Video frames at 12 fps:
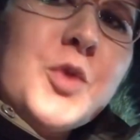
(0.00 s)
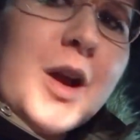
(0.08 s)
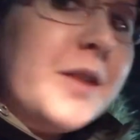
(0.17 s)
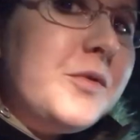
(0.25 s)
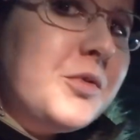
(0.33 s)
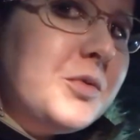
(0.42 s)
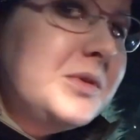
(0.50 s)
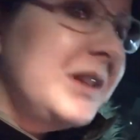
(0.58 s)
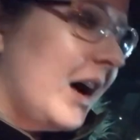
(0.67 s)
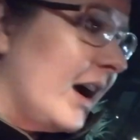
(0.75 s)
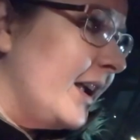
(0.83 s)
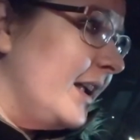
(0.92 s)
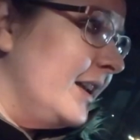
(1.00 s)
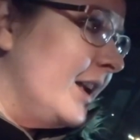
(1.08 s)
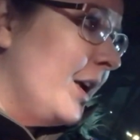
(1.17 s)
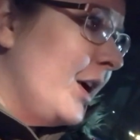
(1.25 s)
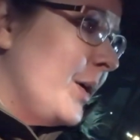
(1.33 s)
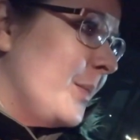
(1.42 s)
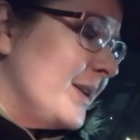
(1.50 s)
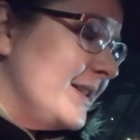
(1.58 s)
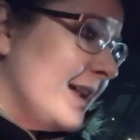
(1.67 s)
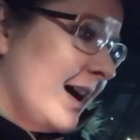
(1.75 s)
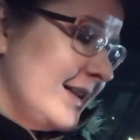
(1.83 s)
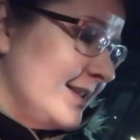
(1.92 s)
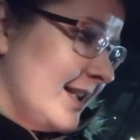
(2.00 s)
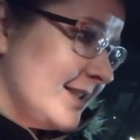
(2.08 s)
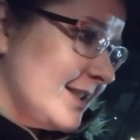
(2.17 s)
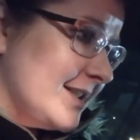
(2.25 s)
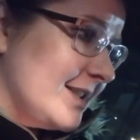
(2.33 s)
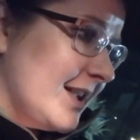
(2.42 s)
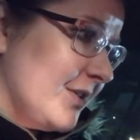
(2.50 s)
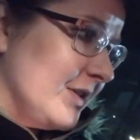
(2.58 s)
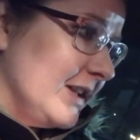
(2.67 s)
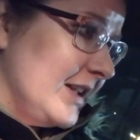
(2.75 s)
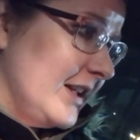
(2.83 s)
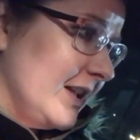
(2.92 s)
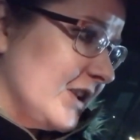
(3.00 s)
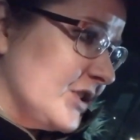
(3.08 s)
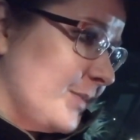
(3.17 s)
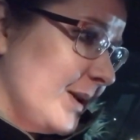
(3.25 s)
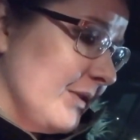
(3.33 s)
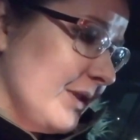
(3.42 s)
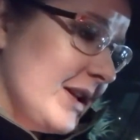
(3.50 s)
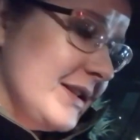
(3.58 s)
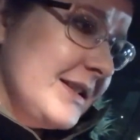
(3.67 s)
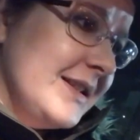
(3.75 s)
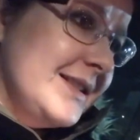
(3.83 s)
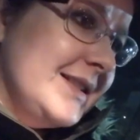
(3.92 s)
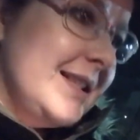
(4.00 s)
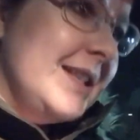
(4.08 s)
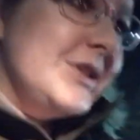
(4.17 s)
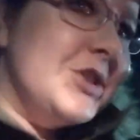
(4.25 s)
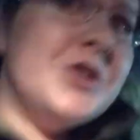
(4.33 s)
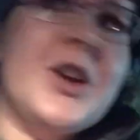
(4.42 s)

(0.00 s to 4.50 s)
drive-through line, but not necessarily experienced because this